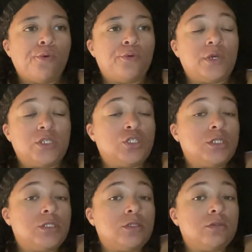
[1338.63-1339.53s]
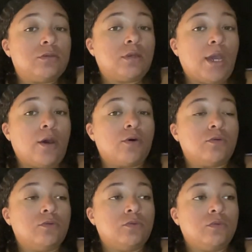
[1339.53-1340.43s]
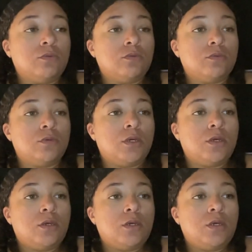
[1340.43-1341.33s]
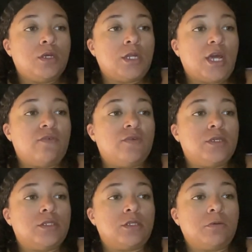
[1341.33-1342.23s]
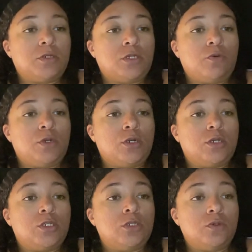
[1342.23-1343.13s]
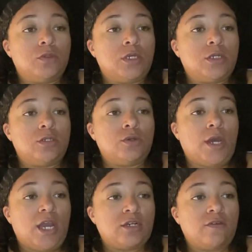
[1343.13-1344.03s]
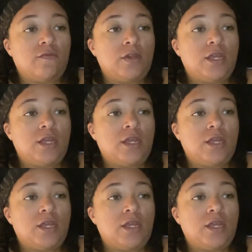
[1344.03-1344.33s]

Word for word: that's just how life is, especially when you're choosing to actively,